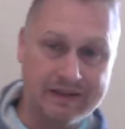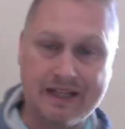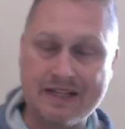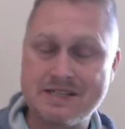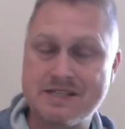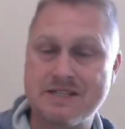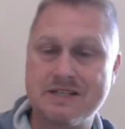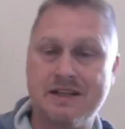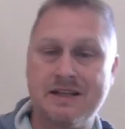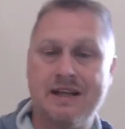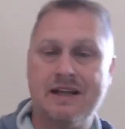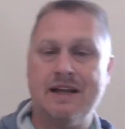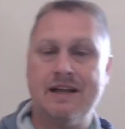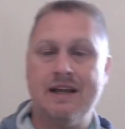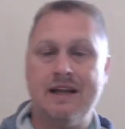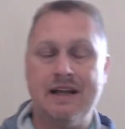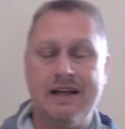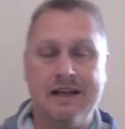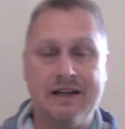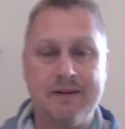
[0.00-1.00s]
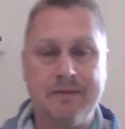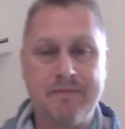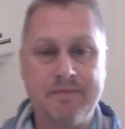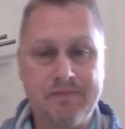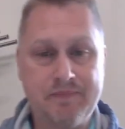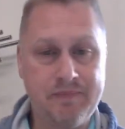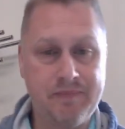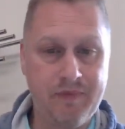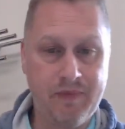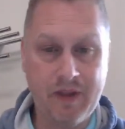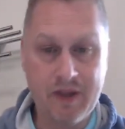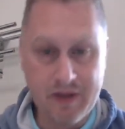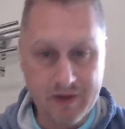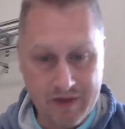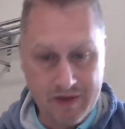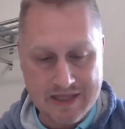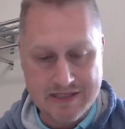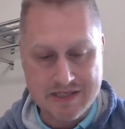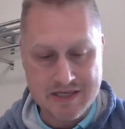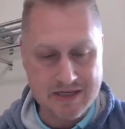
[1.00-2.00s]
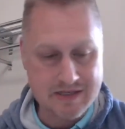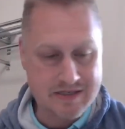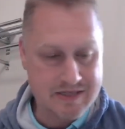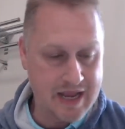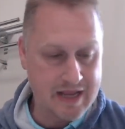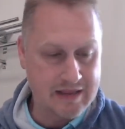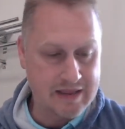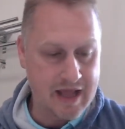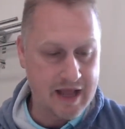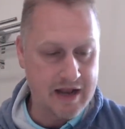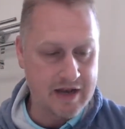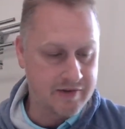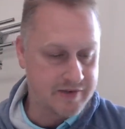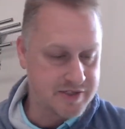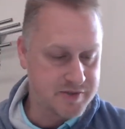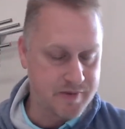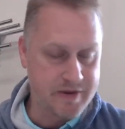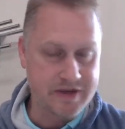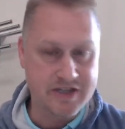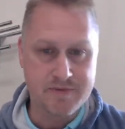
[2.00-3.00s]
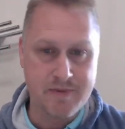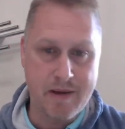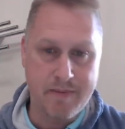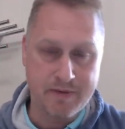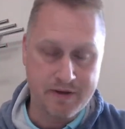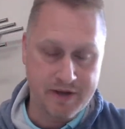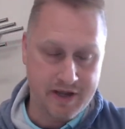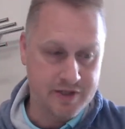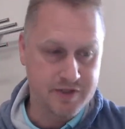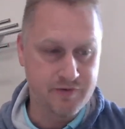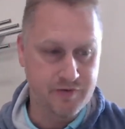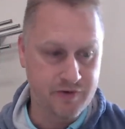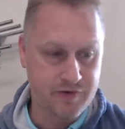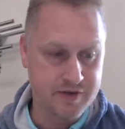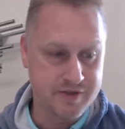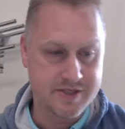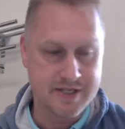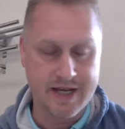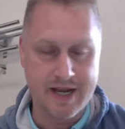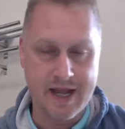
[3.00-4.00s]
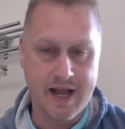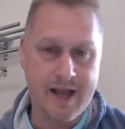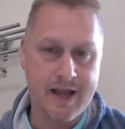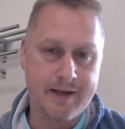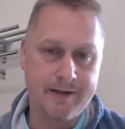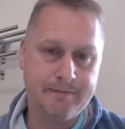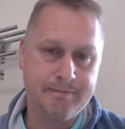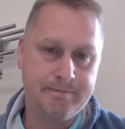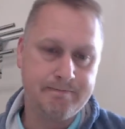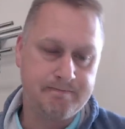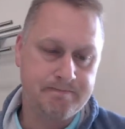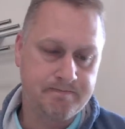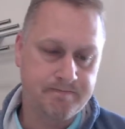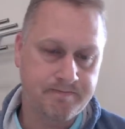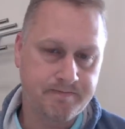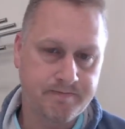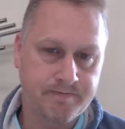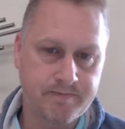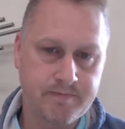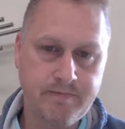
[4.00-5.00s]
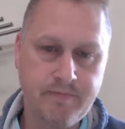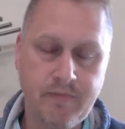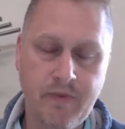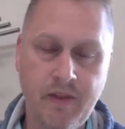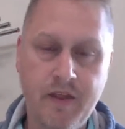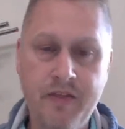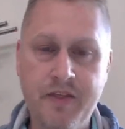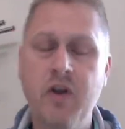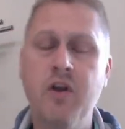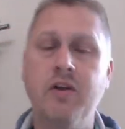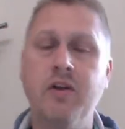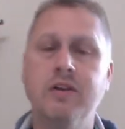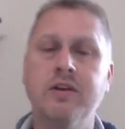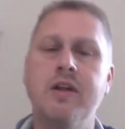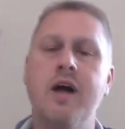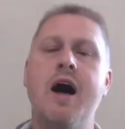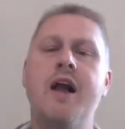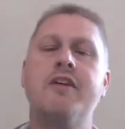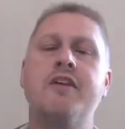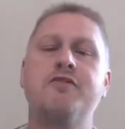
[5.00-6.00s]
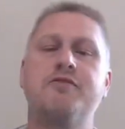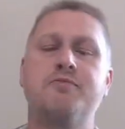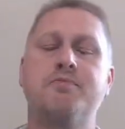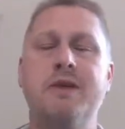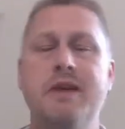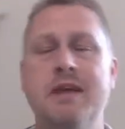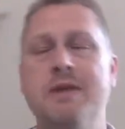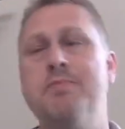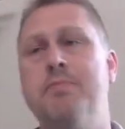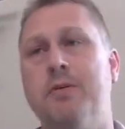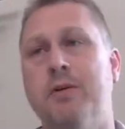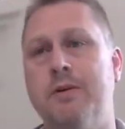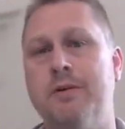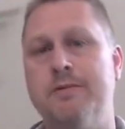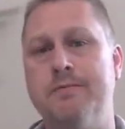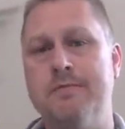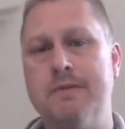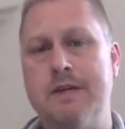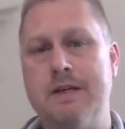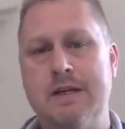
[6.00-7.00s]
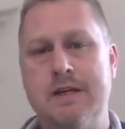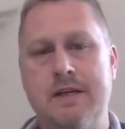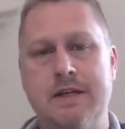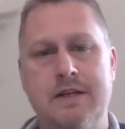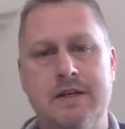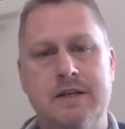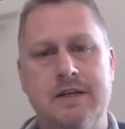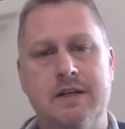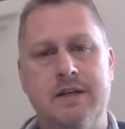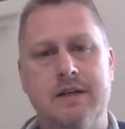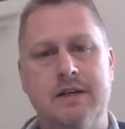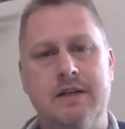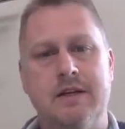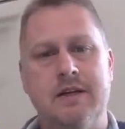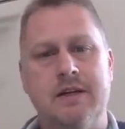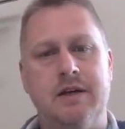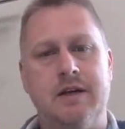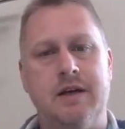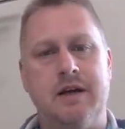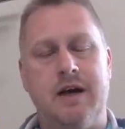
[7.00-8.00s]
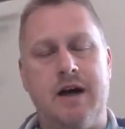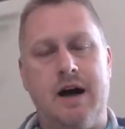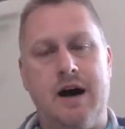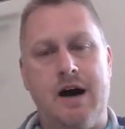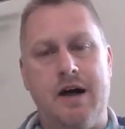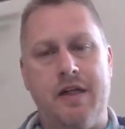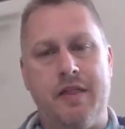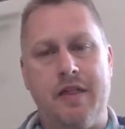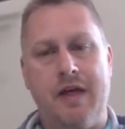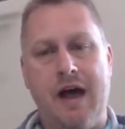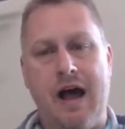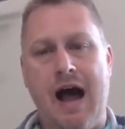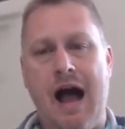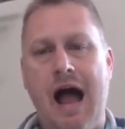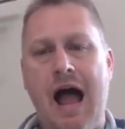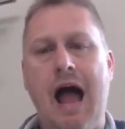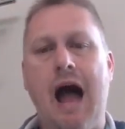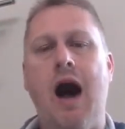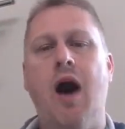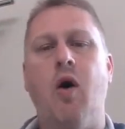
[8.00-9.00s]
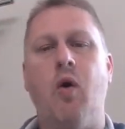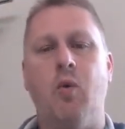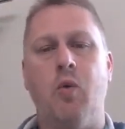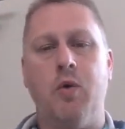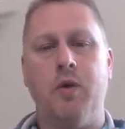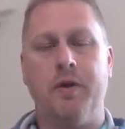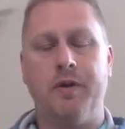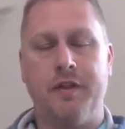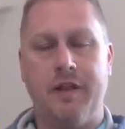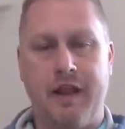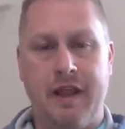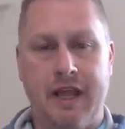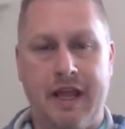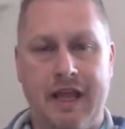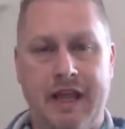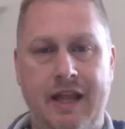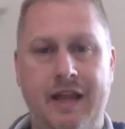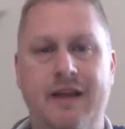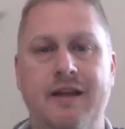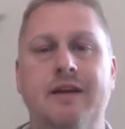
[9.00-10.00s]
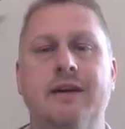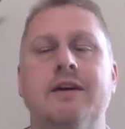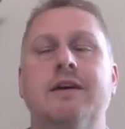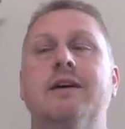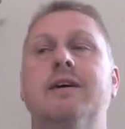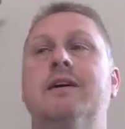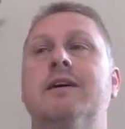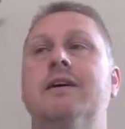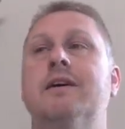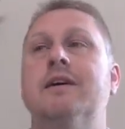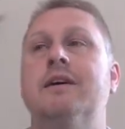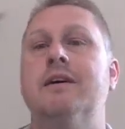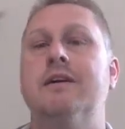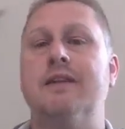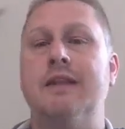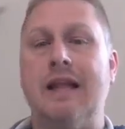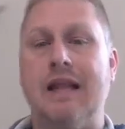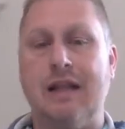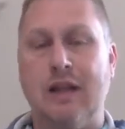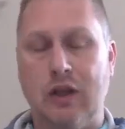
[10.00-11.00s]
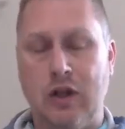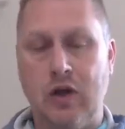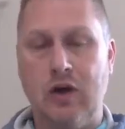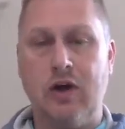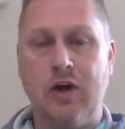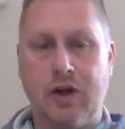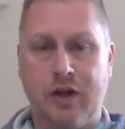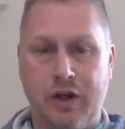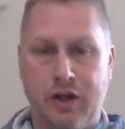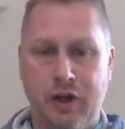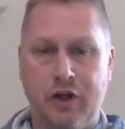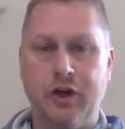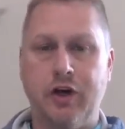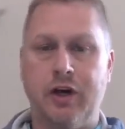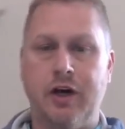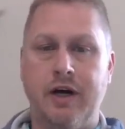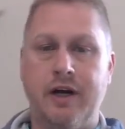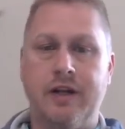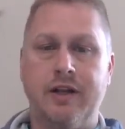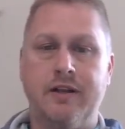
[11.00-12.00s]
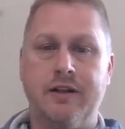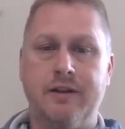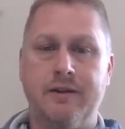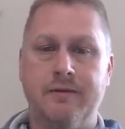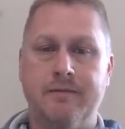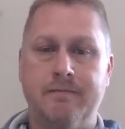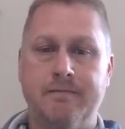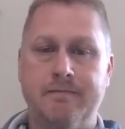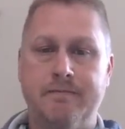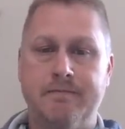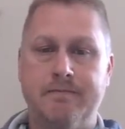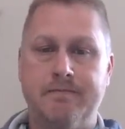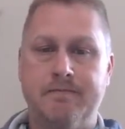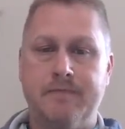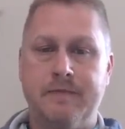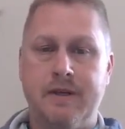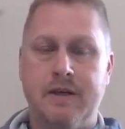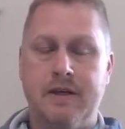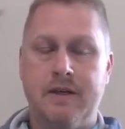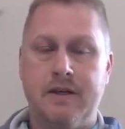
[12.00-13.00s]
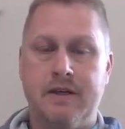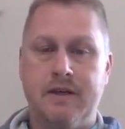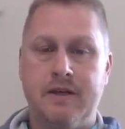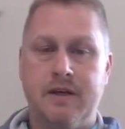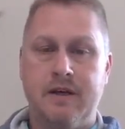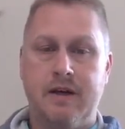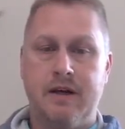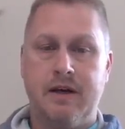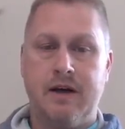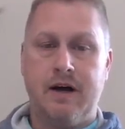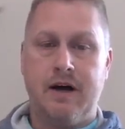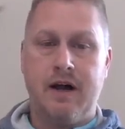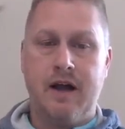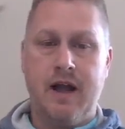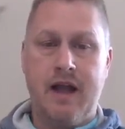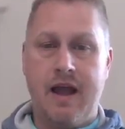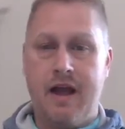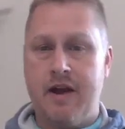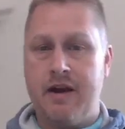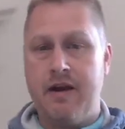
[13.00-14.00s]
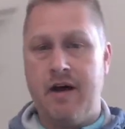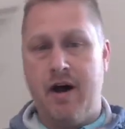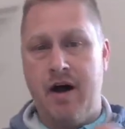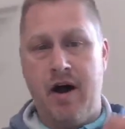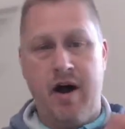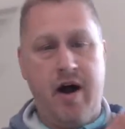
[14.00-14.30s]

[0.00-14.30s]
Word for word: let's let's take that let's make some application for us today there are a lot of people uh, that outwardly they look good uh, and